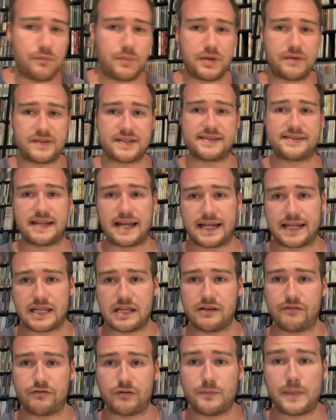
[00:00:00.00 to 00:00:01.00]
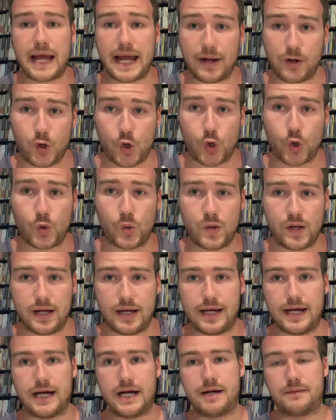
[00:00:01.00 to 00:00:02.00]
of a stack here from Arrow.
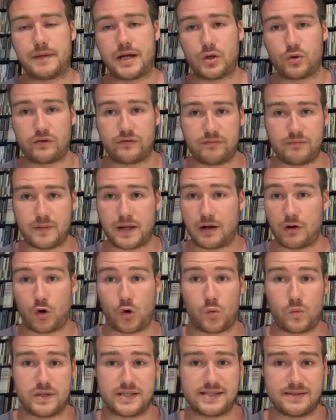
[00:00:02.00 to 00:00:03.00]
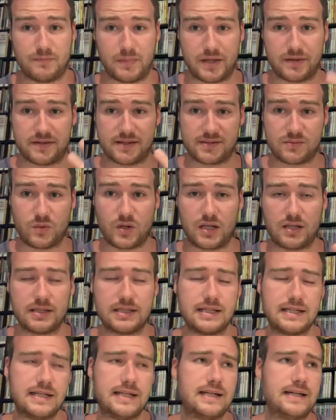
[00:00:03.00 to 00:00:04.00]
I order from Arrow once a month as
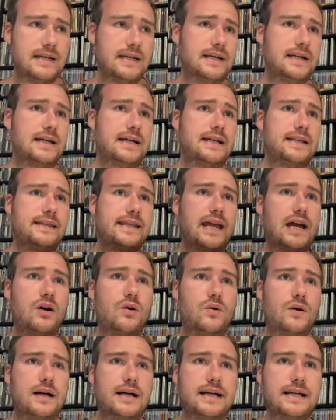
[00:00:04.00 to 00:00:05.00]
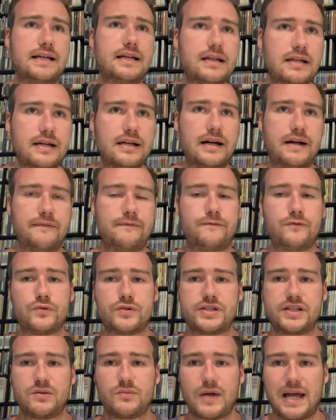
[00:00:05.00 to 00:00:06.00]
well. Now,
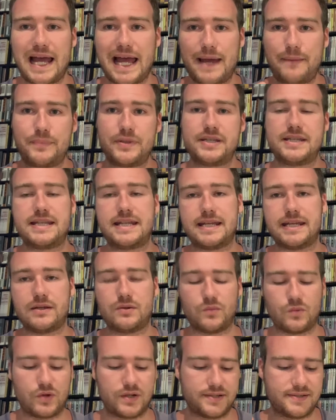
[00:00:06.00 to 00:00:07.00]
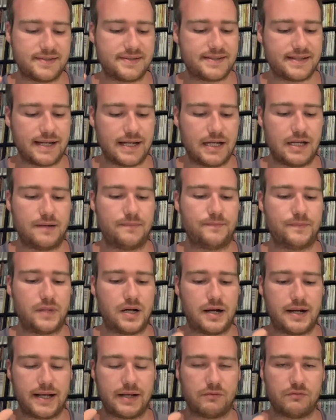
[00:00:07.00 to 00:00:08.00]
unfortunately, what happened here was
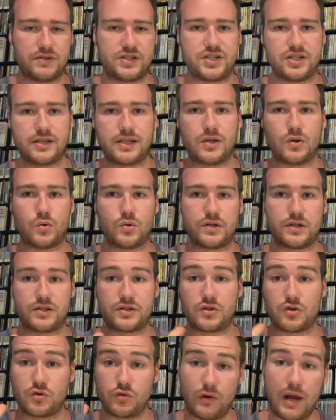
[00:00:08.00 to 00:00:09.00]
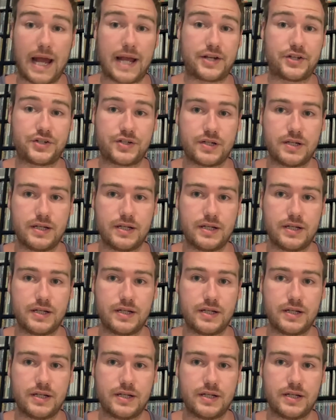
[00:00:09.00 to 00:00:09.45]
I originally ordered Crash,